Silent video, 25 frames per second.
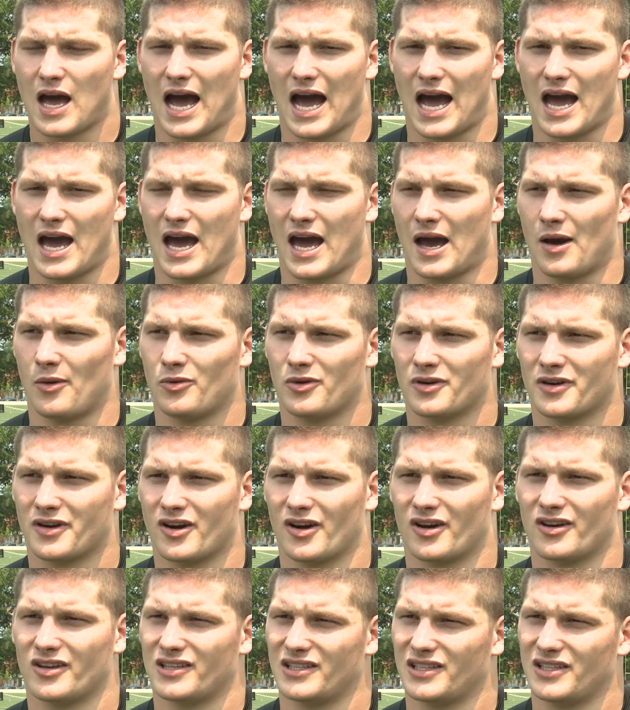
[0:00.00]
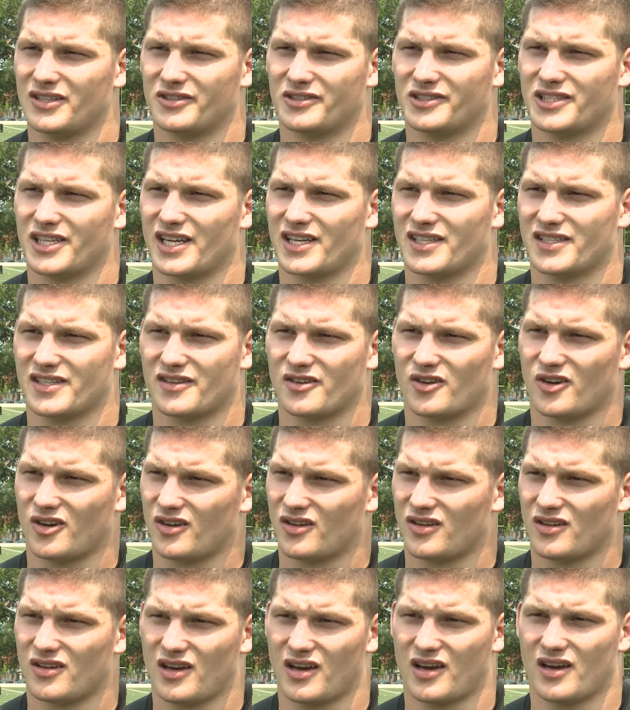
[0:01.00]
I wouldn't call it a little change at all.
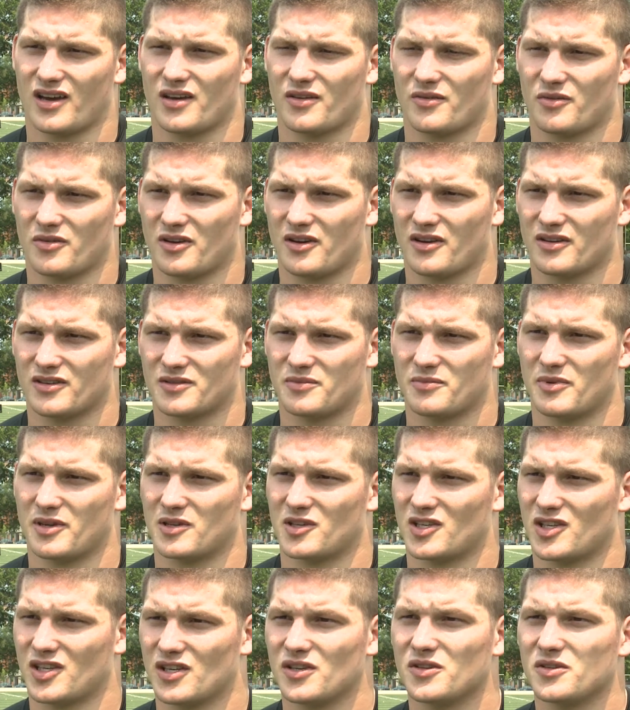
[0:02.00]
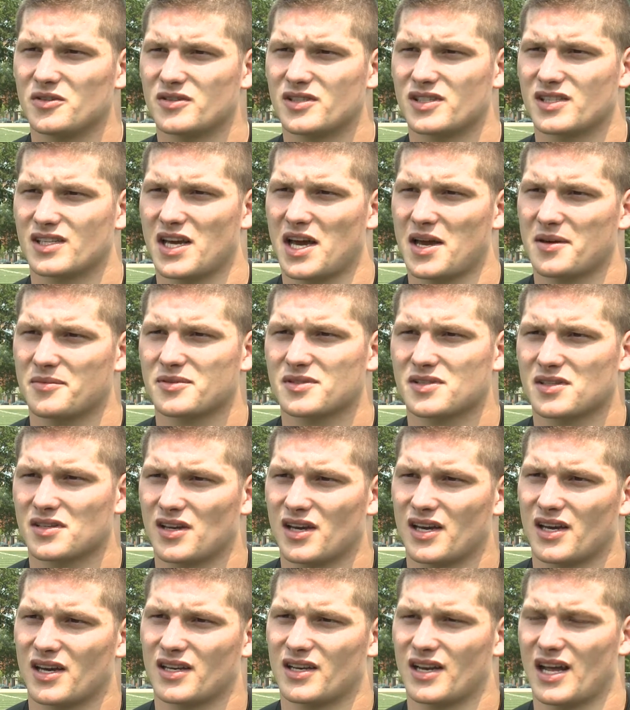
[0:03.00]
There's been huge steps,
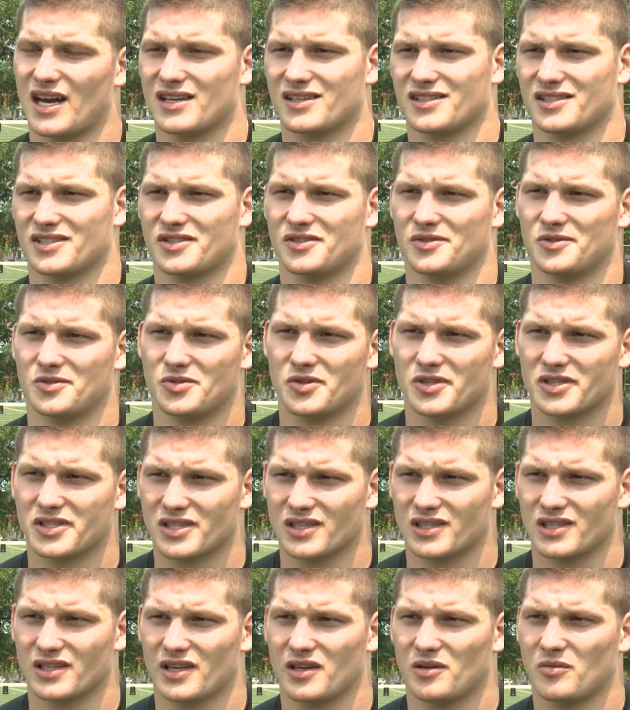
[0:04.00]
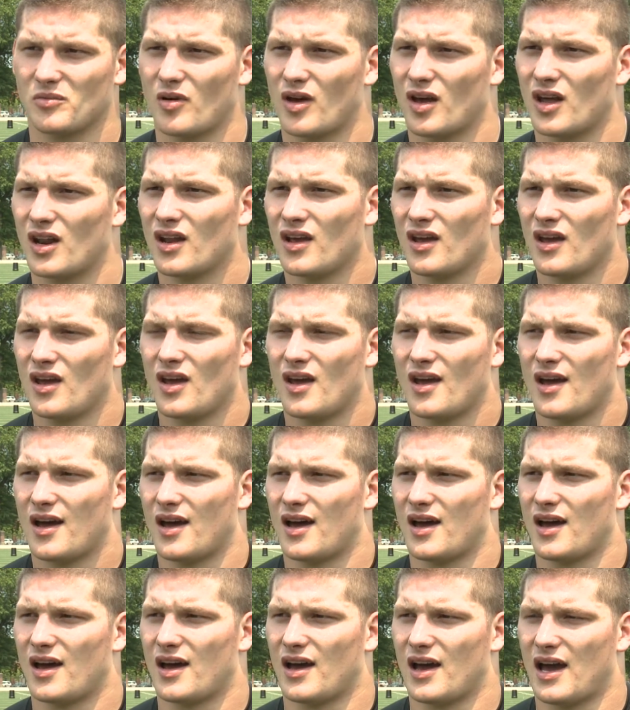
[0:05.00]
not just nutritionally,
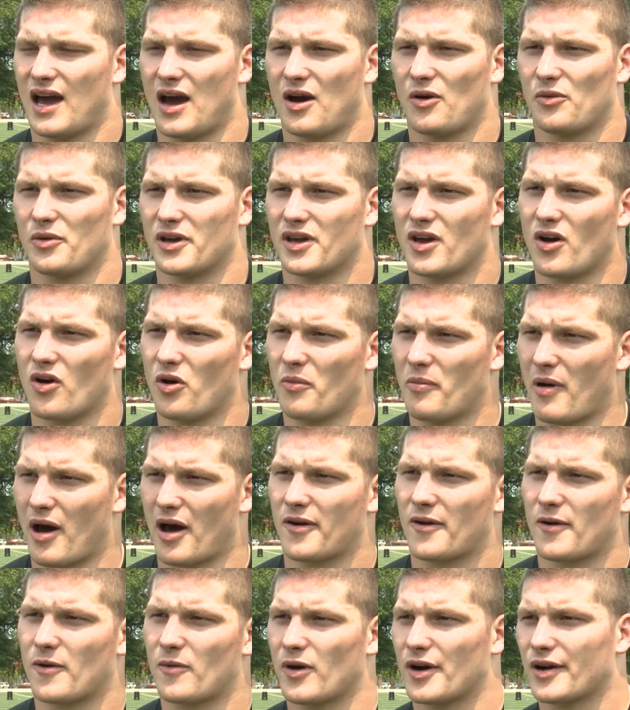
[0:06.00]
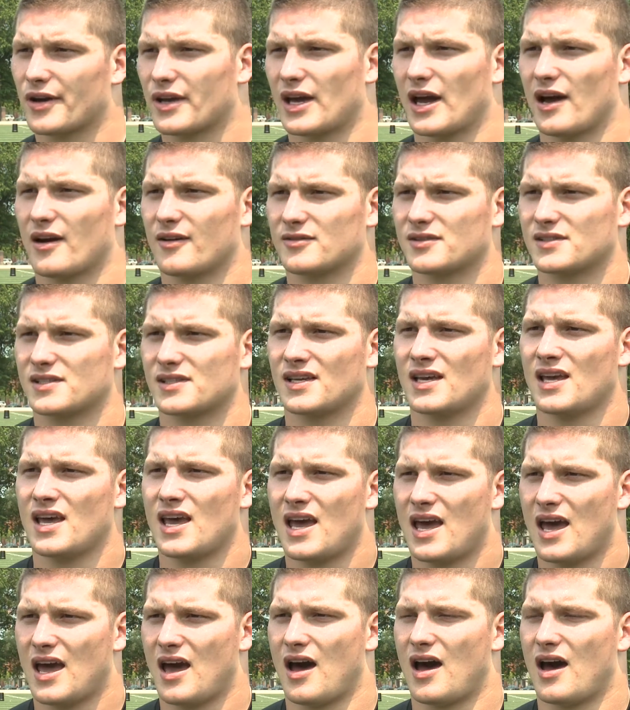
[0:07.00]
but how we go about our workouts.
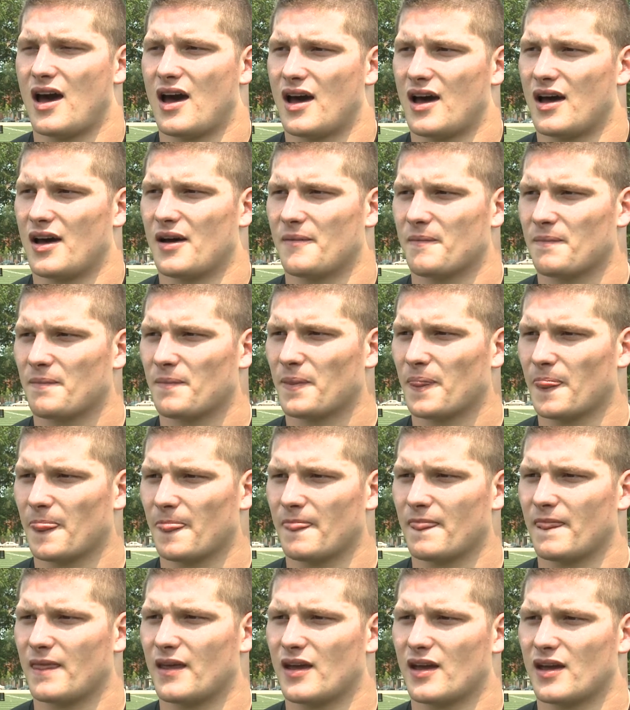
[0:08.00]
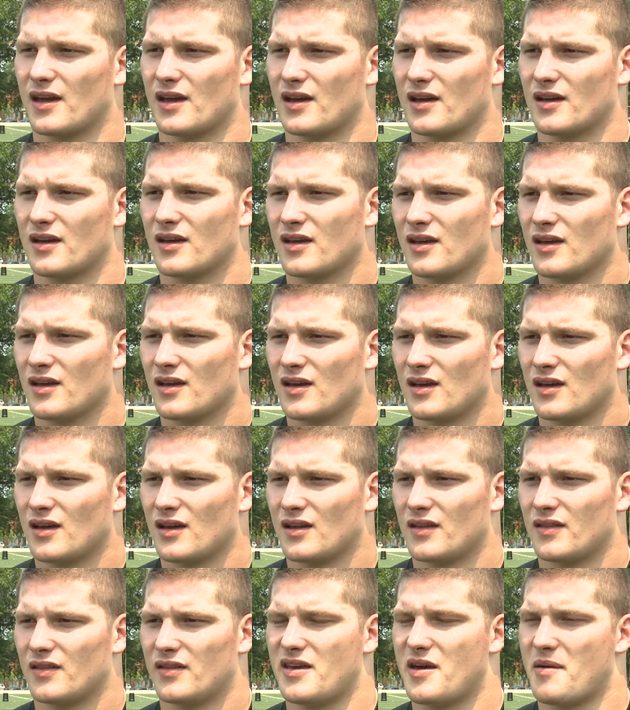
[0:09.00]

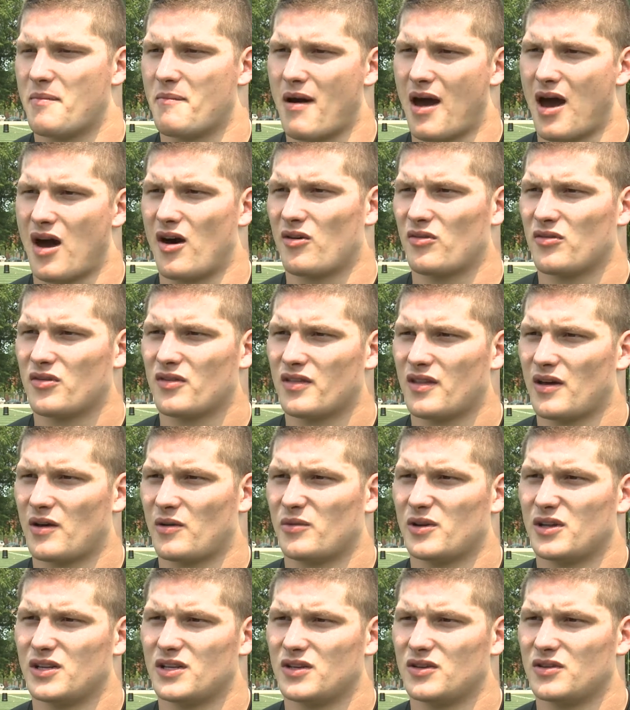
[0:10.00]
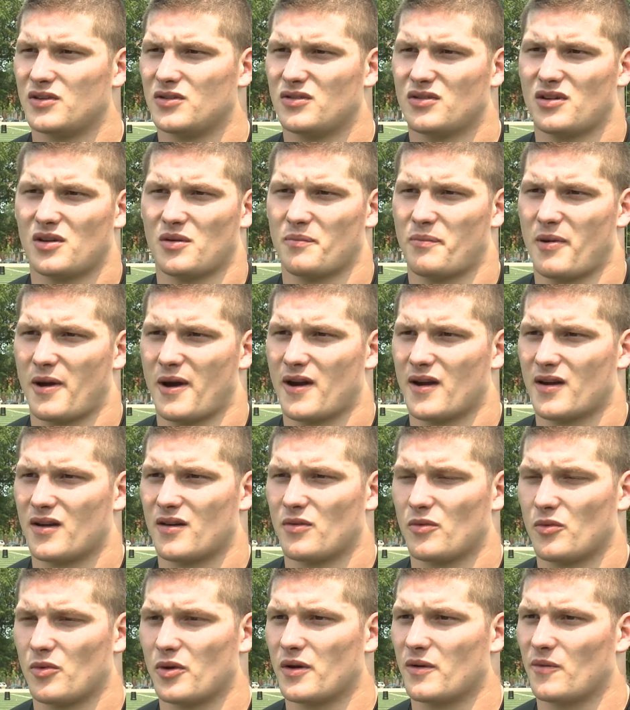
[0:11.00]
The amount that we do compared,
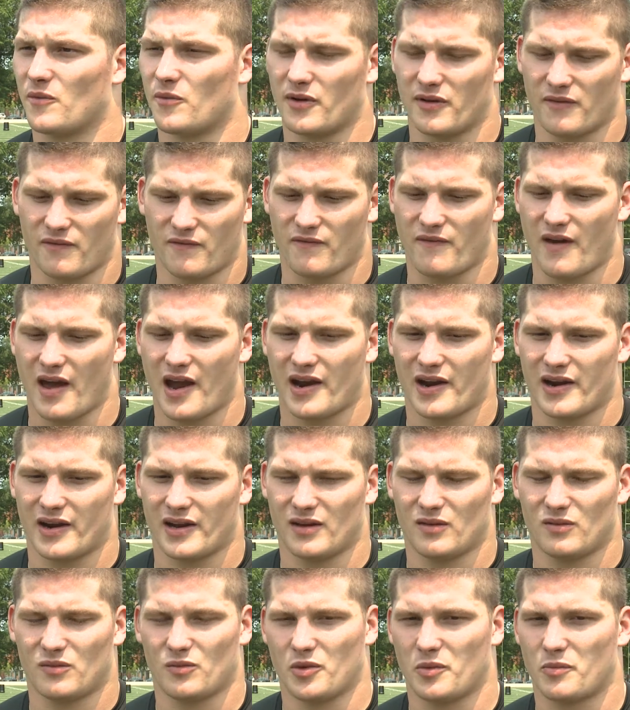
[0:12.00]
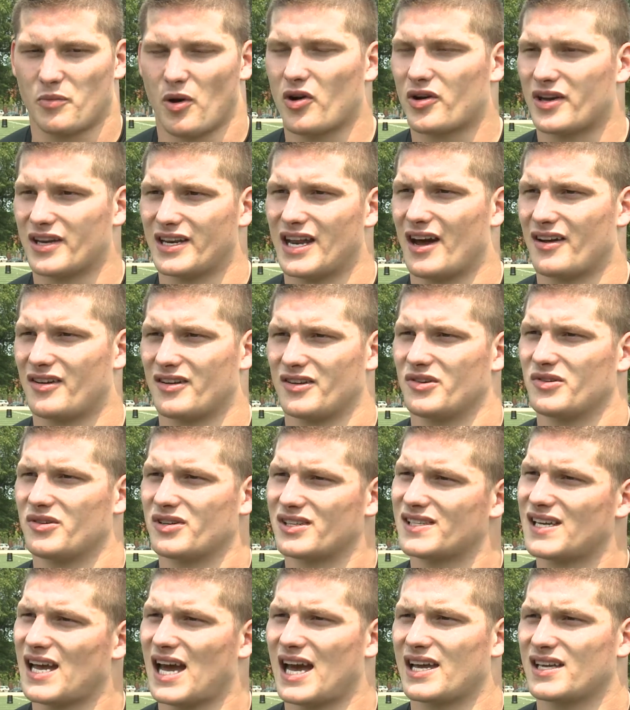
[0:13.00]
we broke it down into a
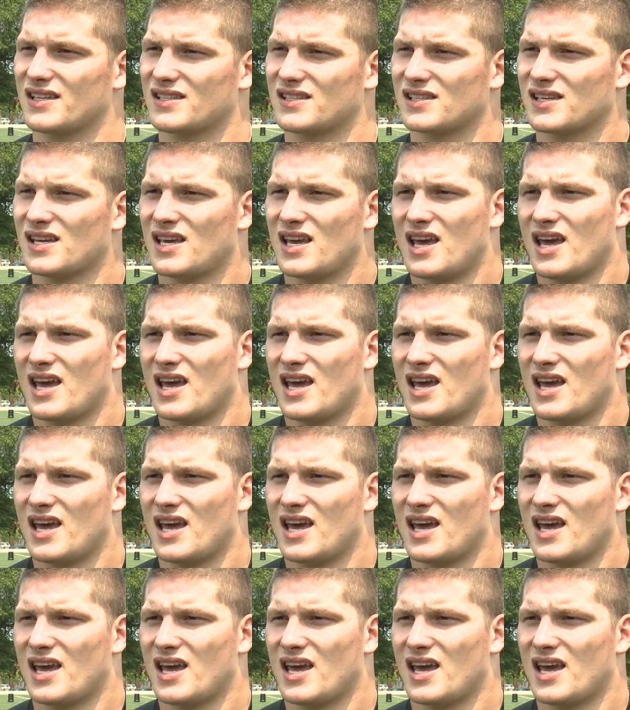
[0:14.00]
science.